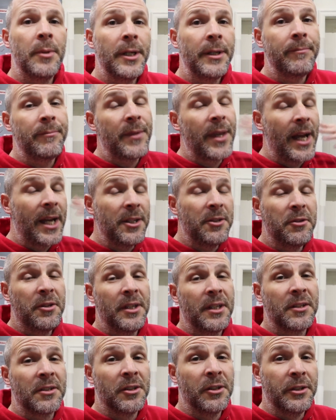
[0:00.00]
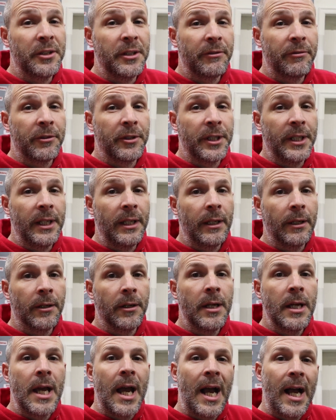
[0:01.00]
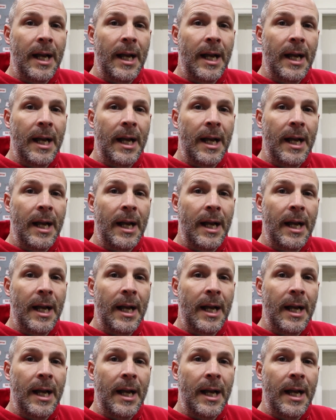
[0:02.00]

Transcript: But I do things a little differently here.